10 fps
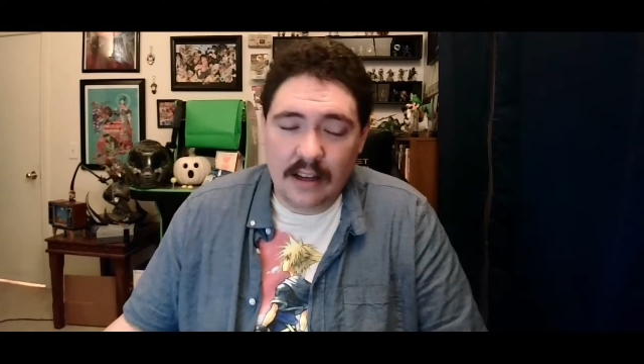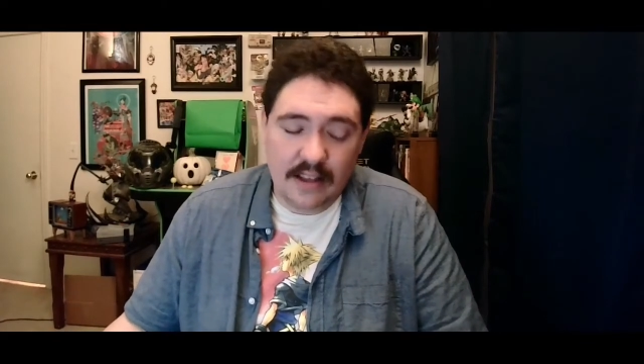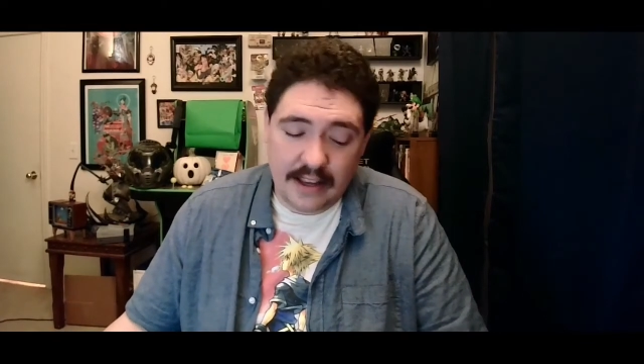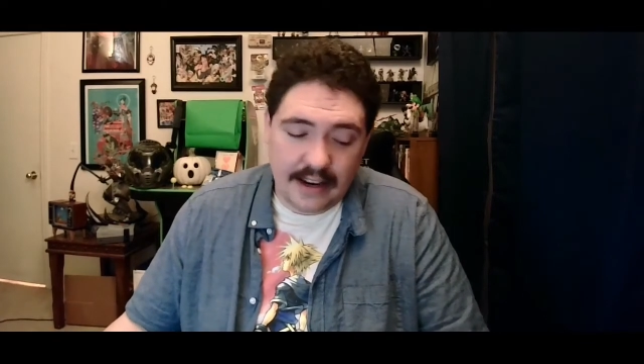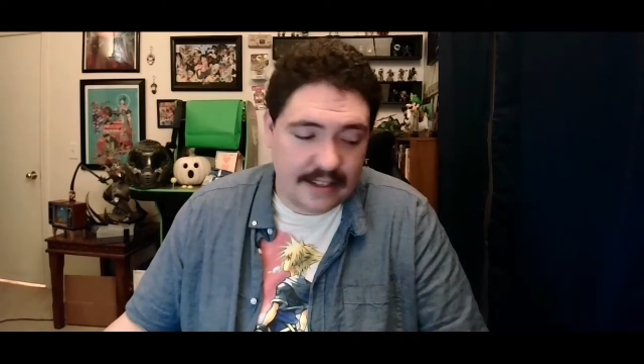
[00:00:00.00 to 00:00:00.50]

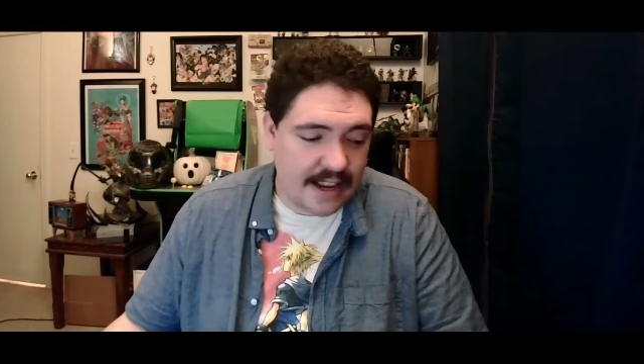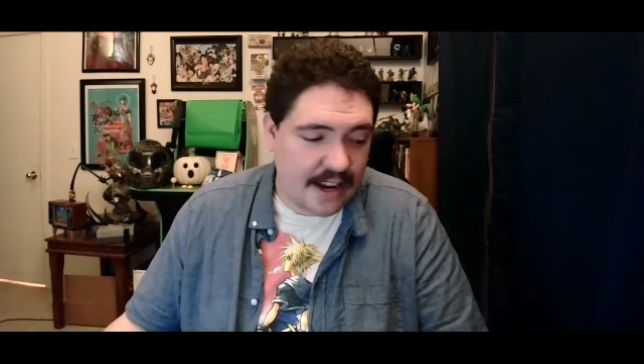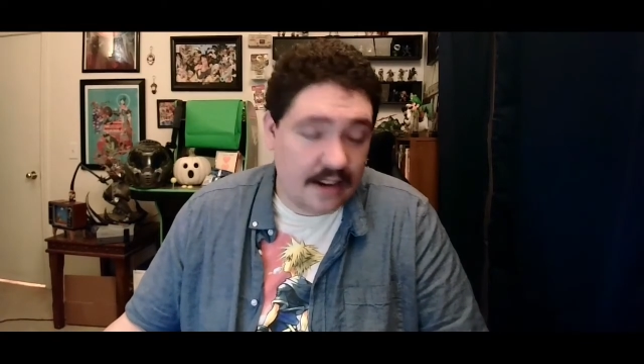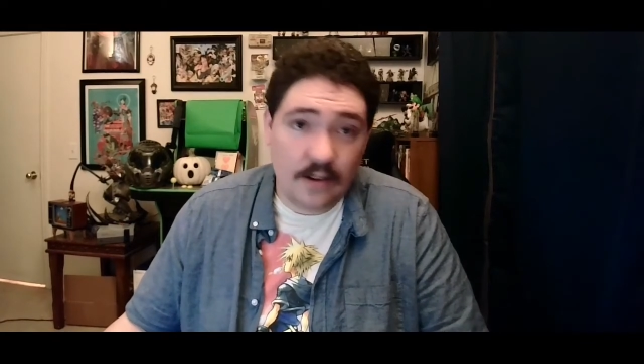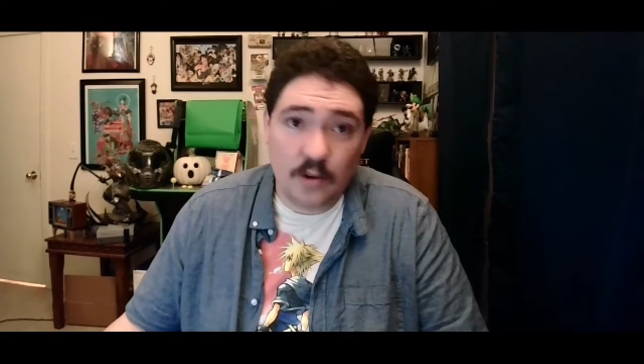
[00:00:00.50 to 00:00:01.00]
Like I
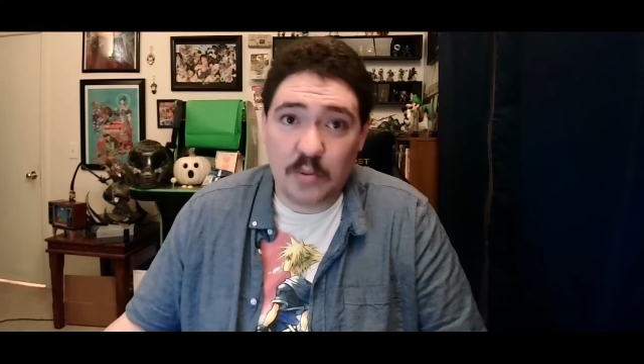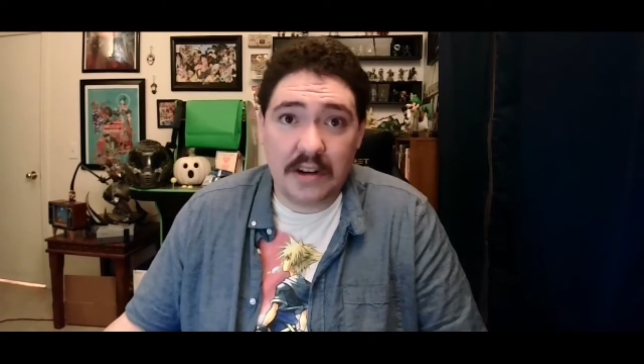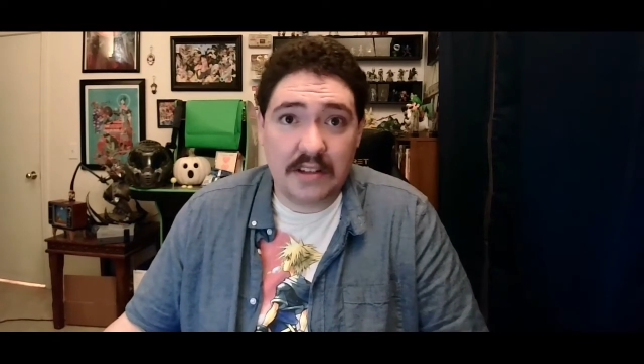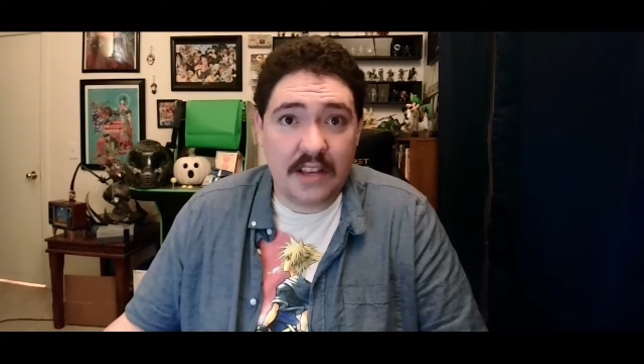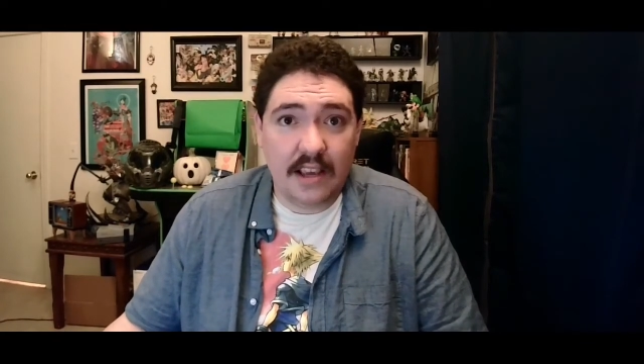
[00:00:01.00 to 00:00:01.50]
said, use
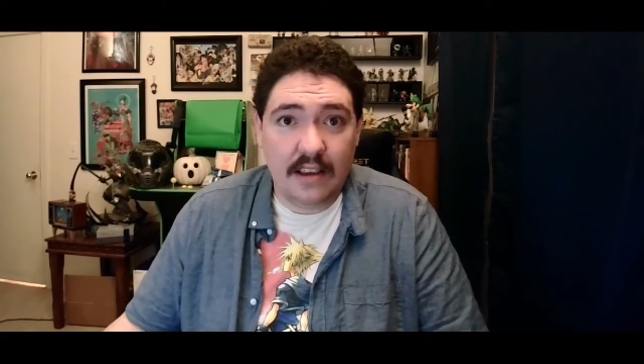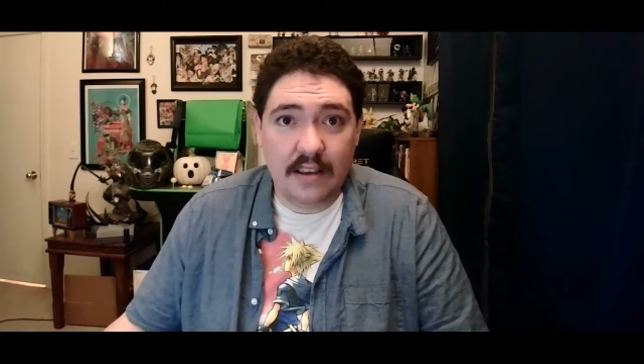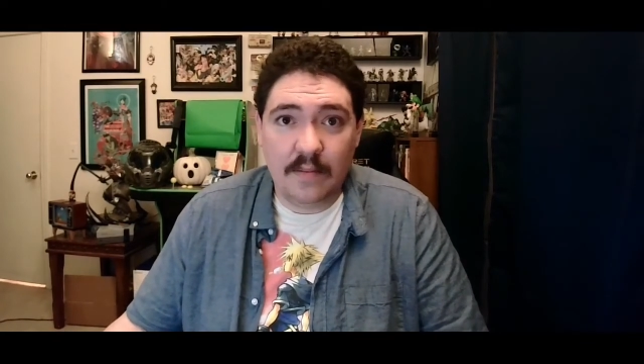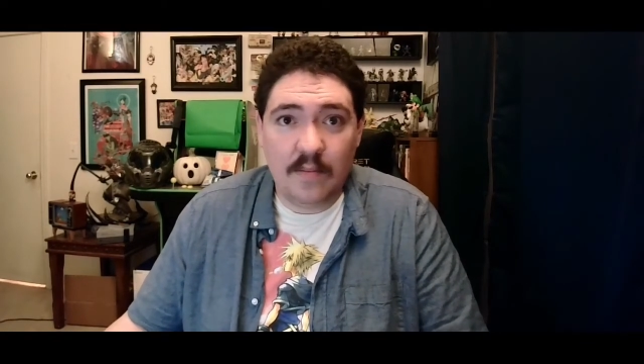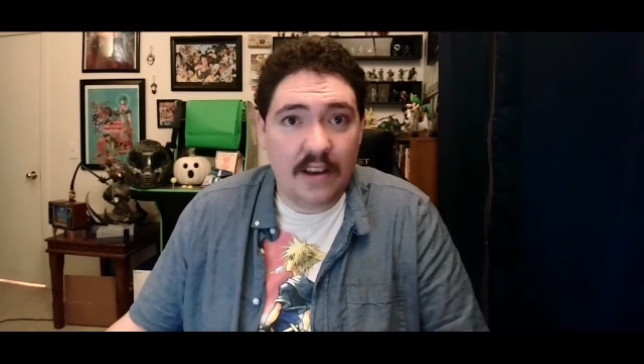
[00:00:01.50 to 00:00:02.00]
BrickSeek,
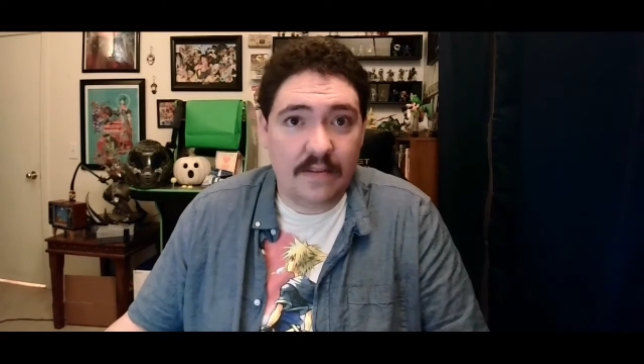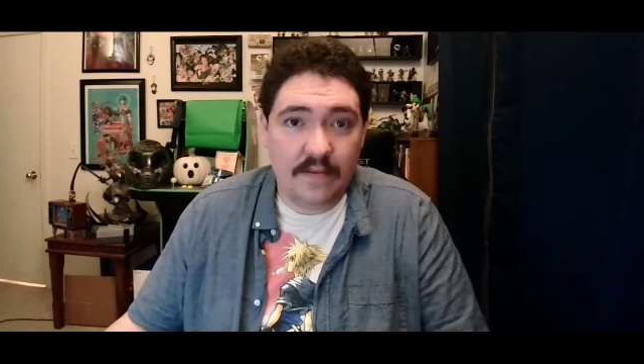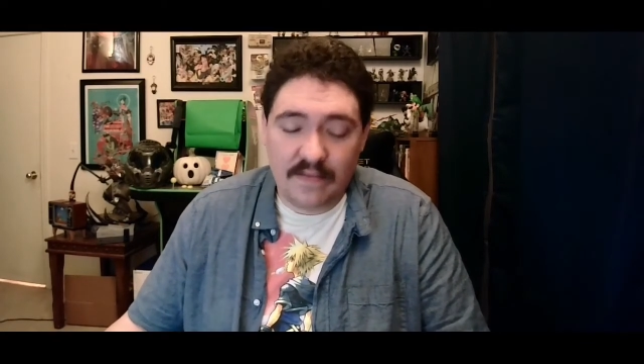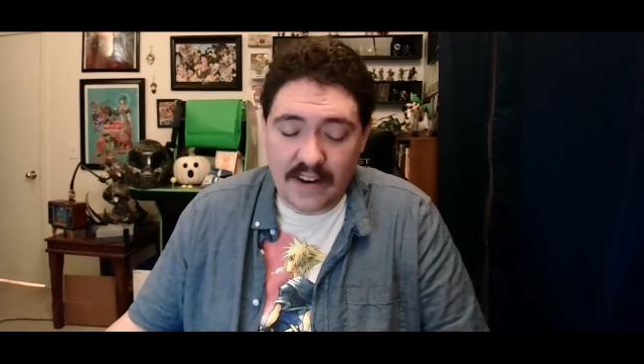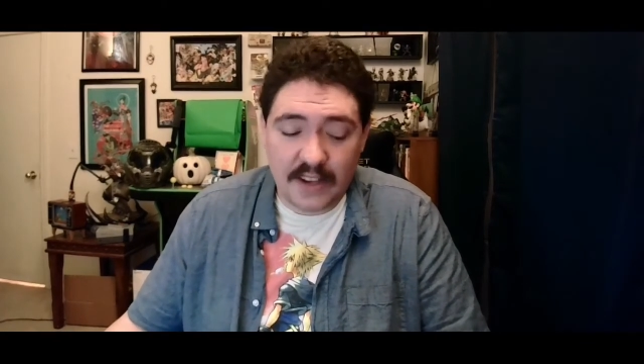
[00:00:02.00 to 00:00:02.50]
make
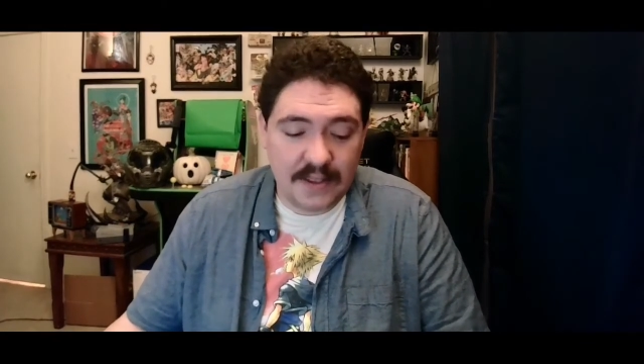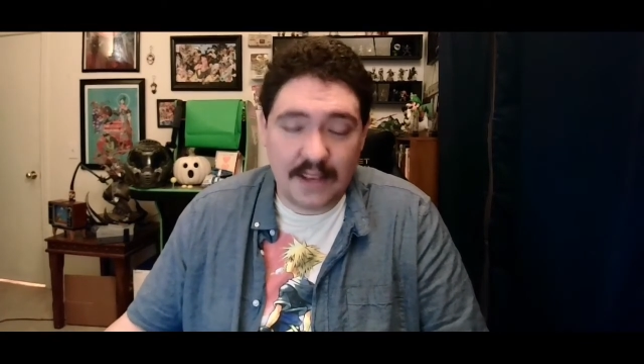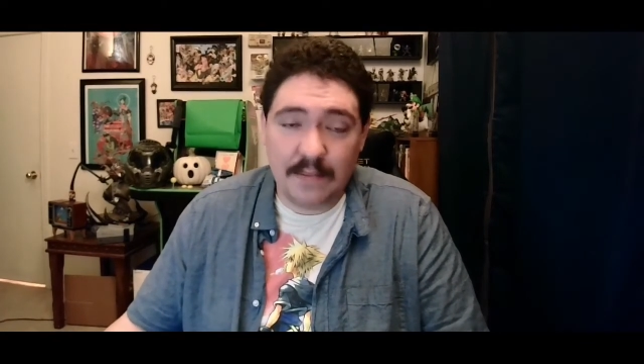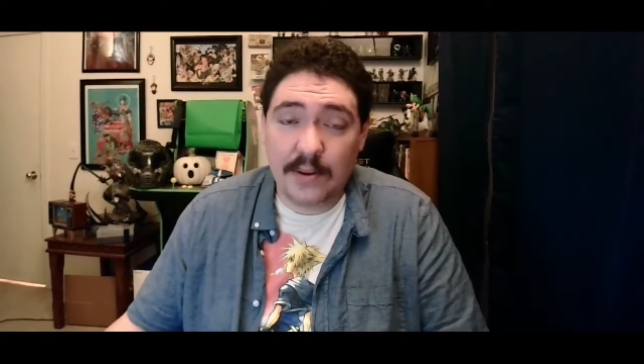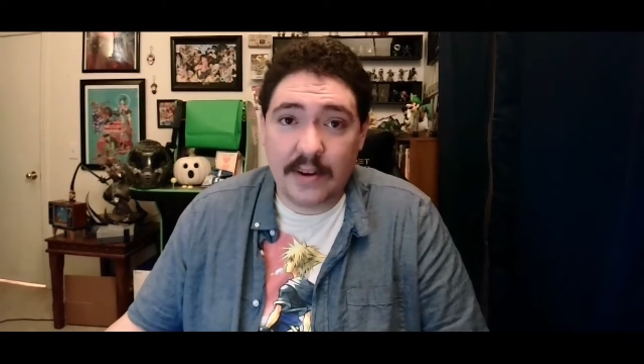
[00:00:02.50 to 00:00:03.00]
friends with the
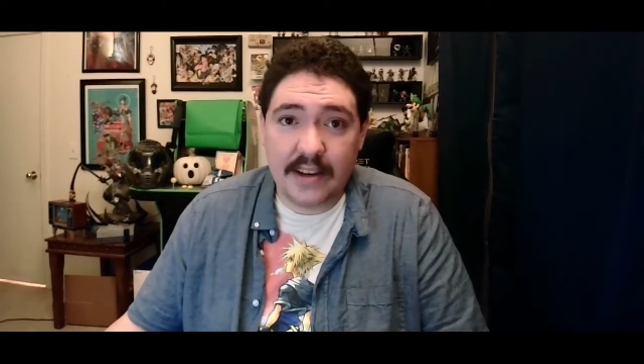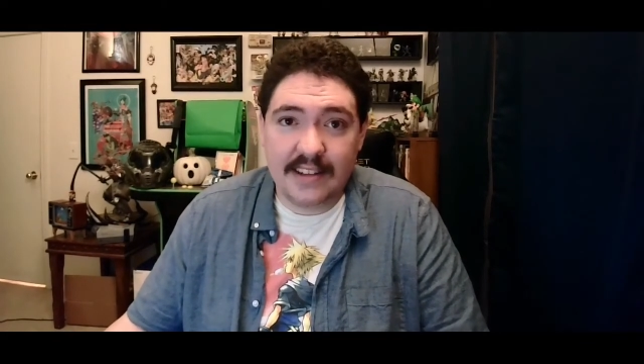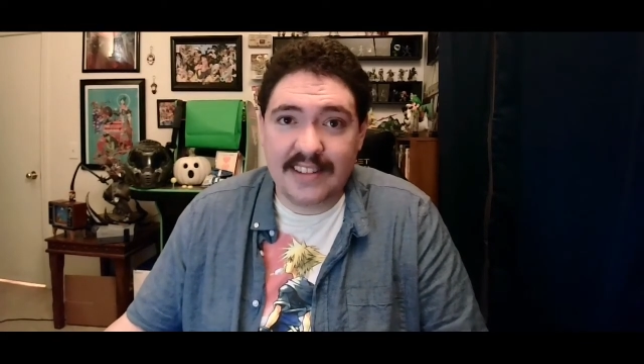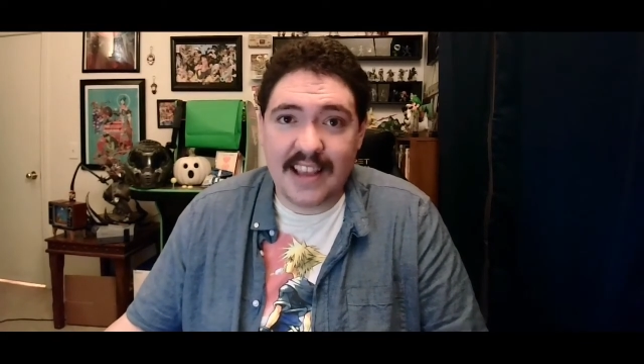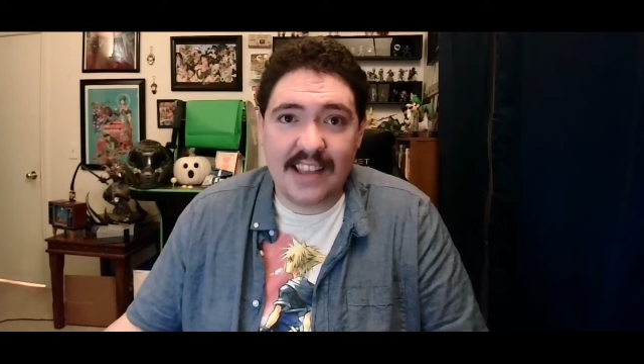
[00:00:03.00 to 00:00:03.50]

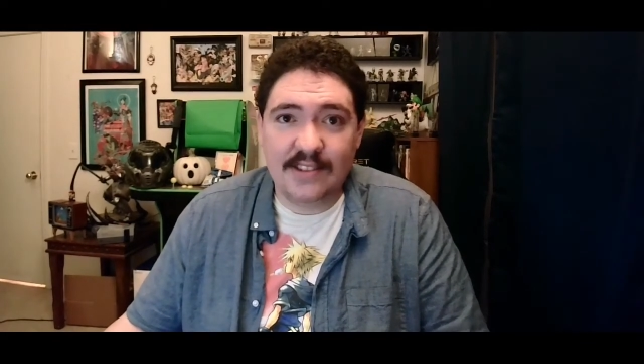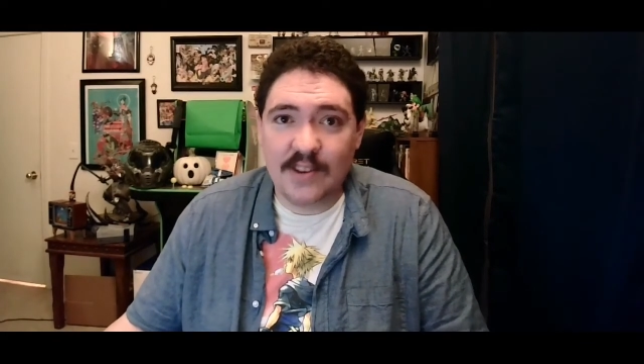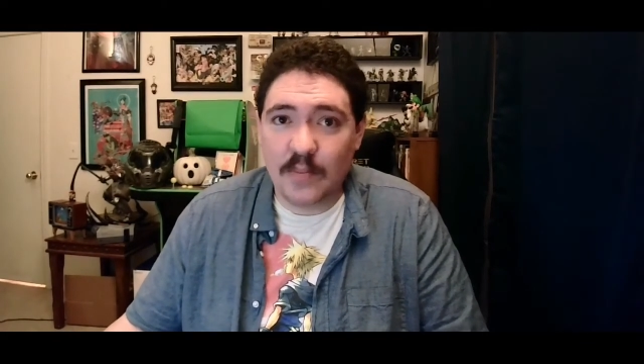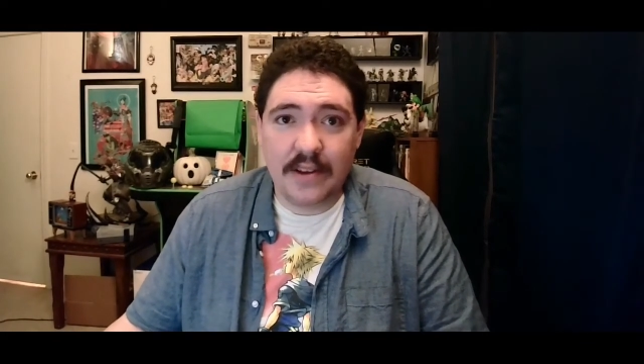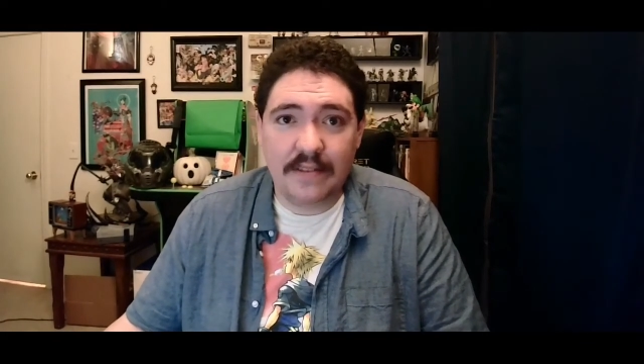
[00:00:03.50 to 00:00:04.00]
employees, and
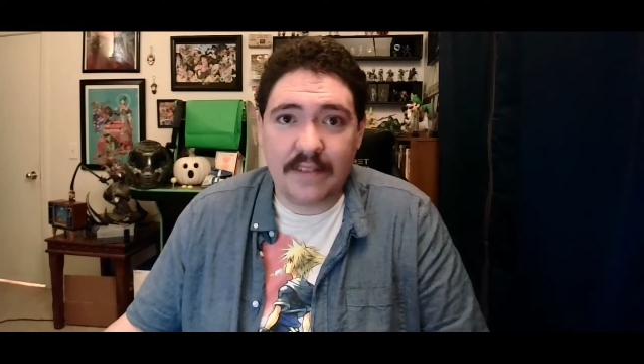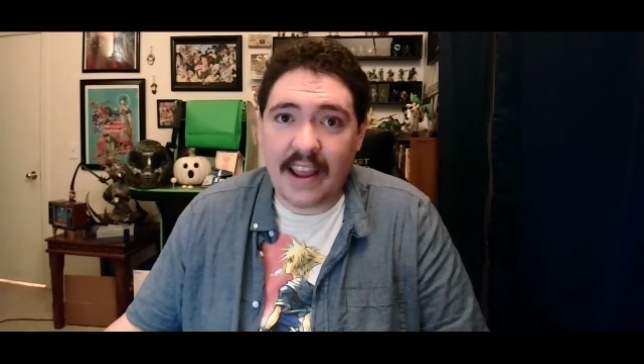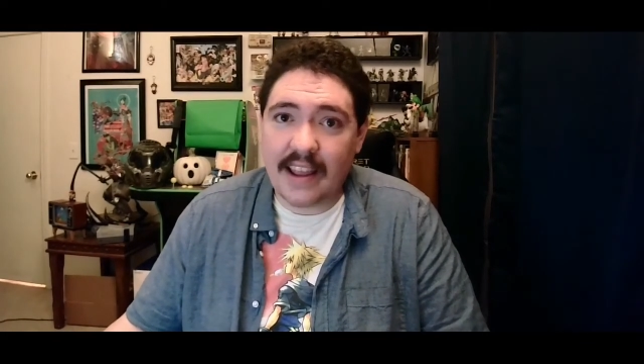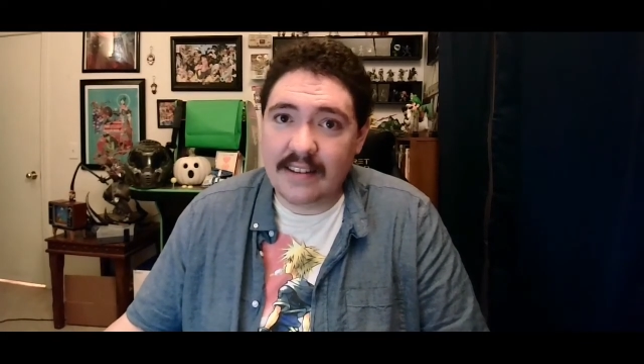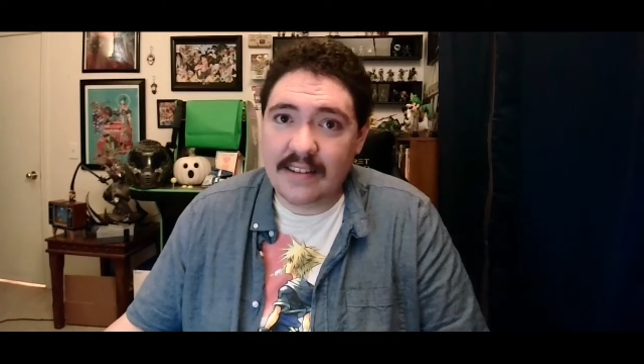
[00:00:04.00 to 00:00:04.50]
don't be afraid